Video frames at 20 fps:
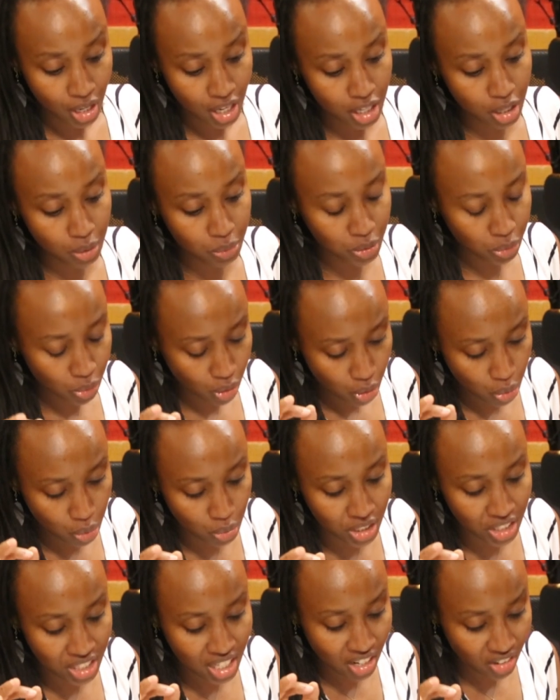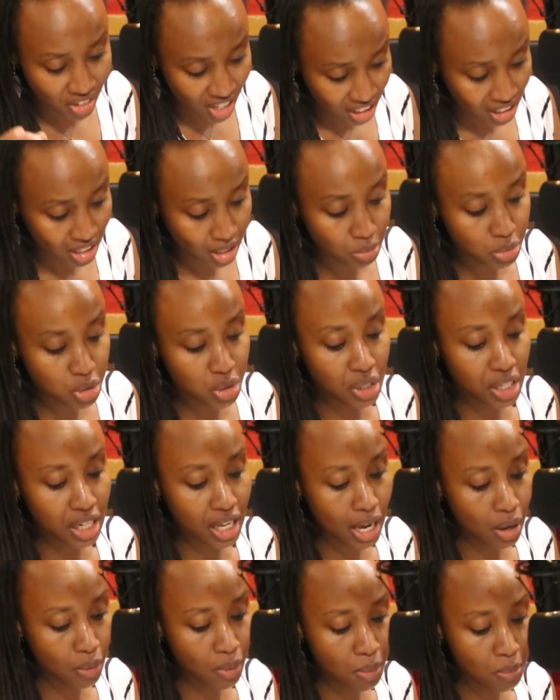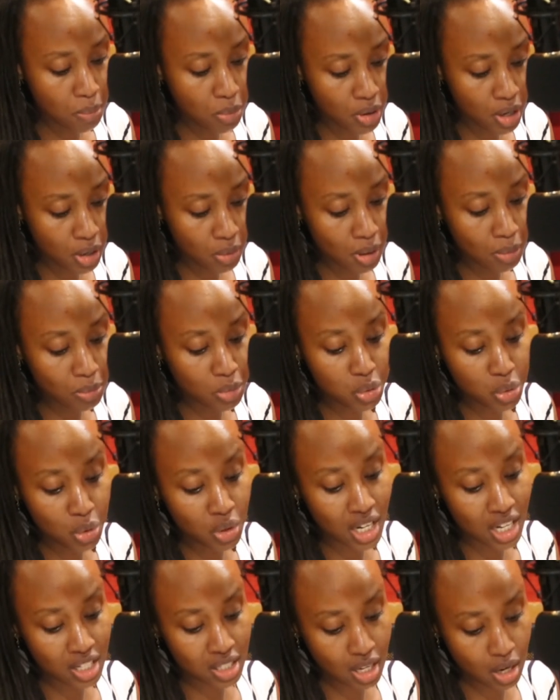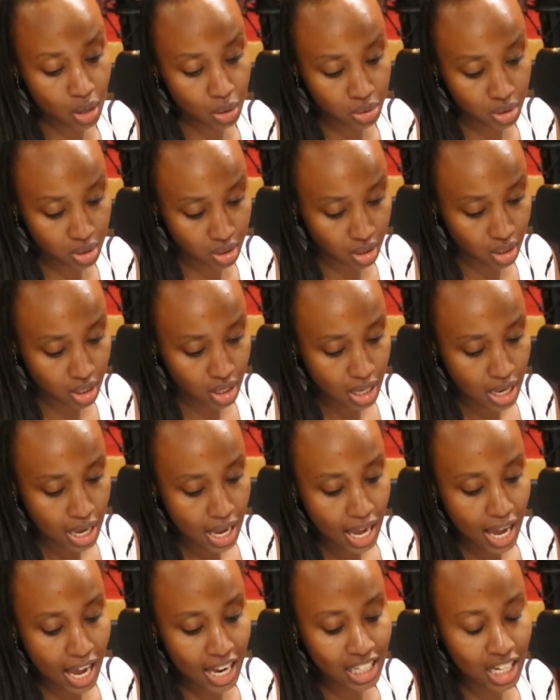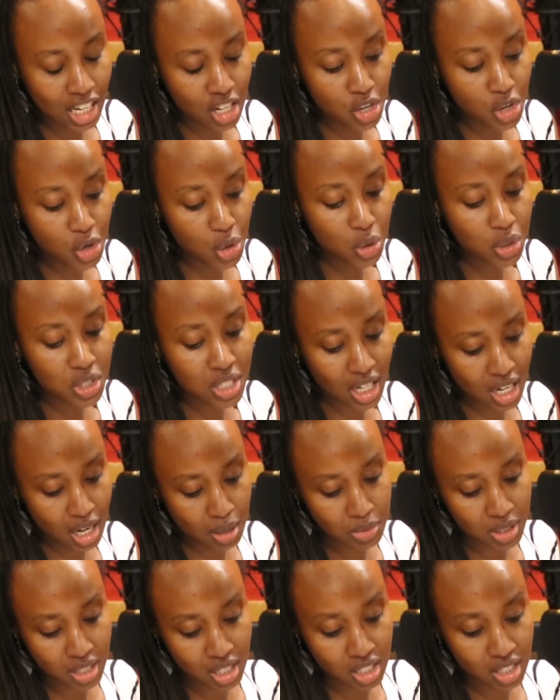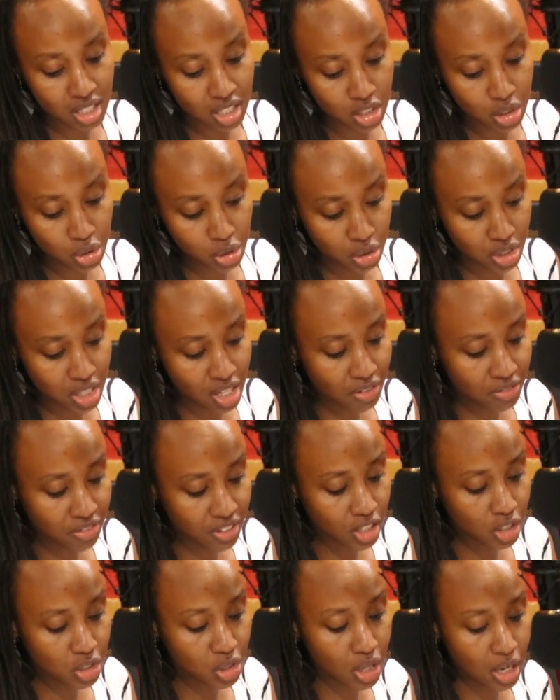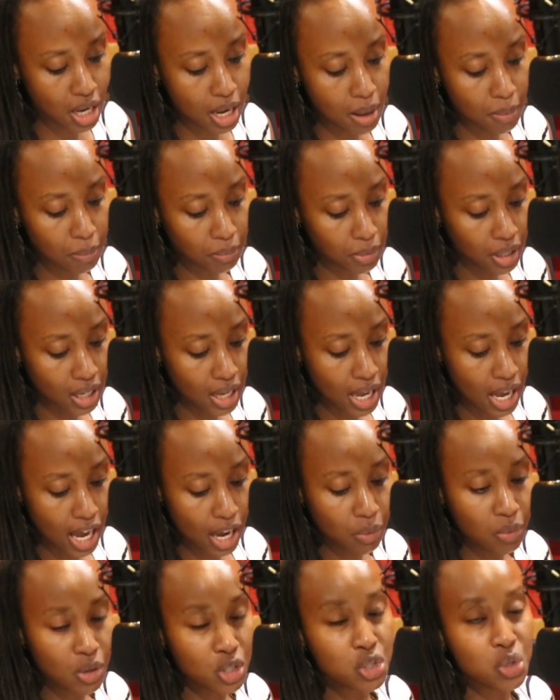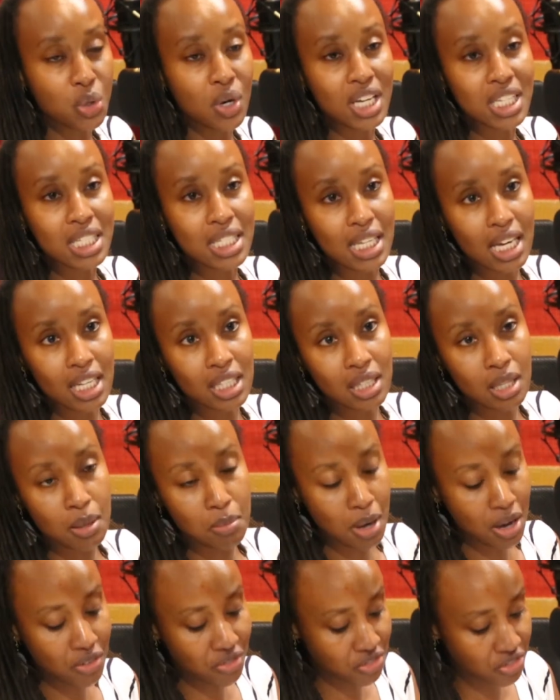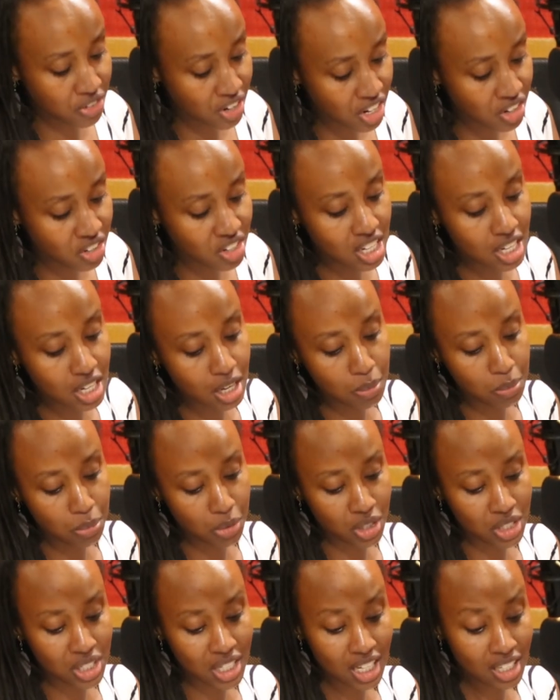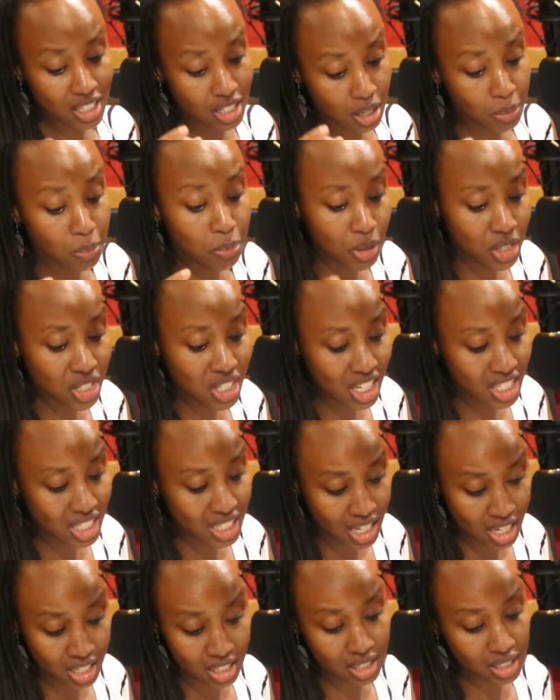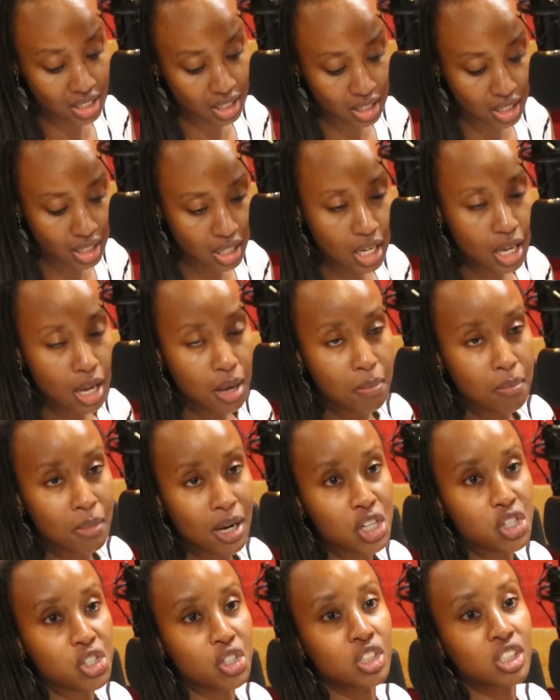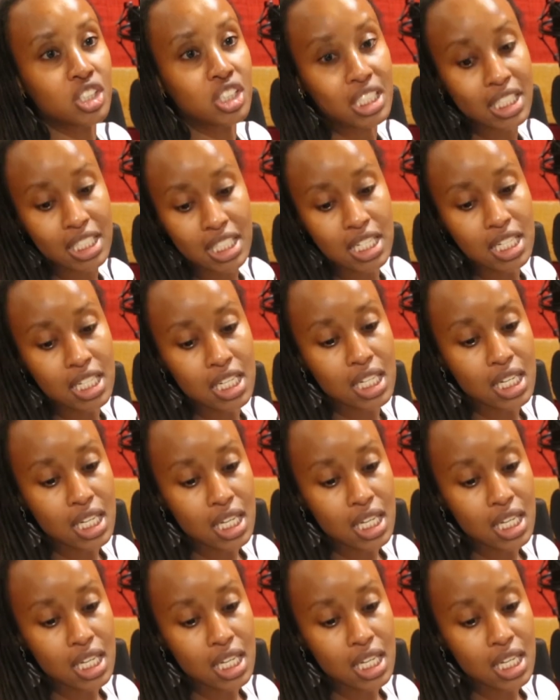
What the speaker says: who will direct them to Lea Wambui wa Mutunga's house. Under no circumstances should they fail to come. I want to assign them a very important task. Marshal D.